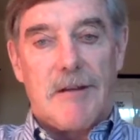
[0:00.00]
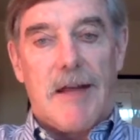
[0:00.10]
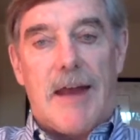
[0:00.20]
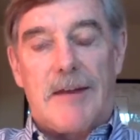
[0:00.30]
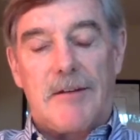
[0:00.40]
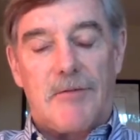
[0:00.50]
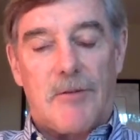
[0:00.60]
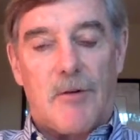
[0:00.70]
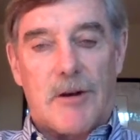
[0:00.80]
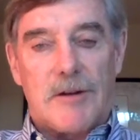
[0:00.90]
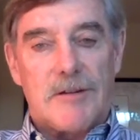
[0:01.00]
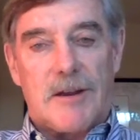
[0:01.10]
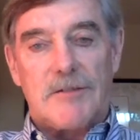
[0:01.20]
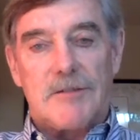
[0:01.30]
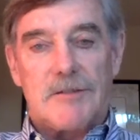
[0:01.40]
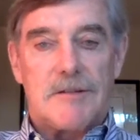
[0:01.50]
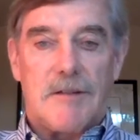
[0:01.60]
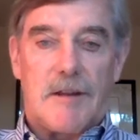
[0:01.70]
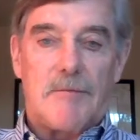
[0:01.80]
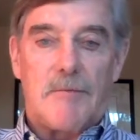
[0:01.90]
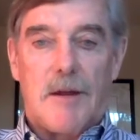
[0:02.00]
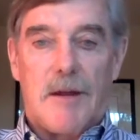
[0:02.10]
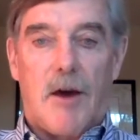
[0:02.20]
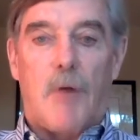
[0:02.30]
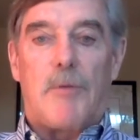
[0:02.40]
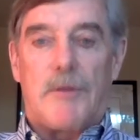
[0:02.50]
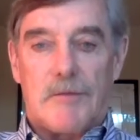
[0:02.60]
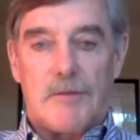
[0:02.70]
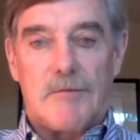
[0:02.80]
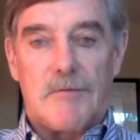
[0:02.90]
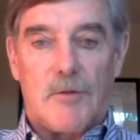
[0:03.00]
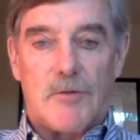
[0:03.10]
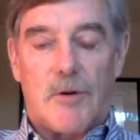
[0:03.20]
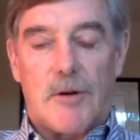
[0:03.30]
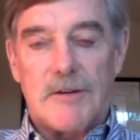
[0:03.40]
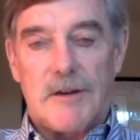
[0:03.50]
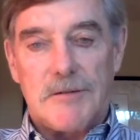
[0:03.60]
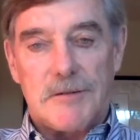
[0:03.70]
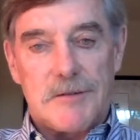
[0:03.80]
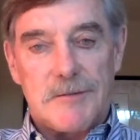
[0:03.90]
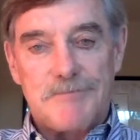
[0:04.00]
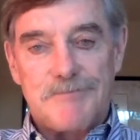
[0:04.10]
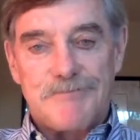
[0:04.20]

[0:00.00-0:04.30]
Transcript: a lot of different organizations and lend help in those organizations.